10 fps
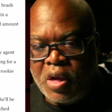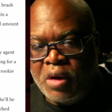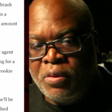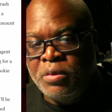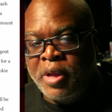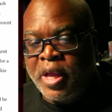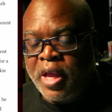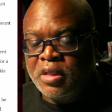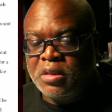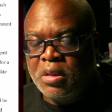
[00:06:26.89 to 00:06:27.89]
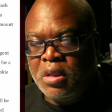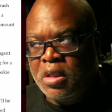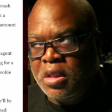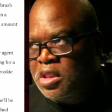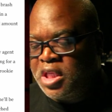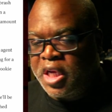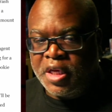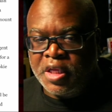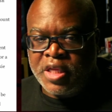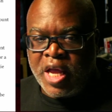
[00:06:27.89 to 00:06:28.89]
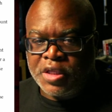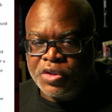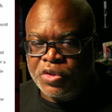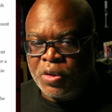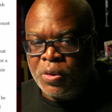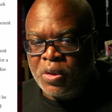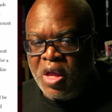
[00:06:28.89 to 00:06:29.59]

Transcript: I rolled my eyes. Jade is Astro.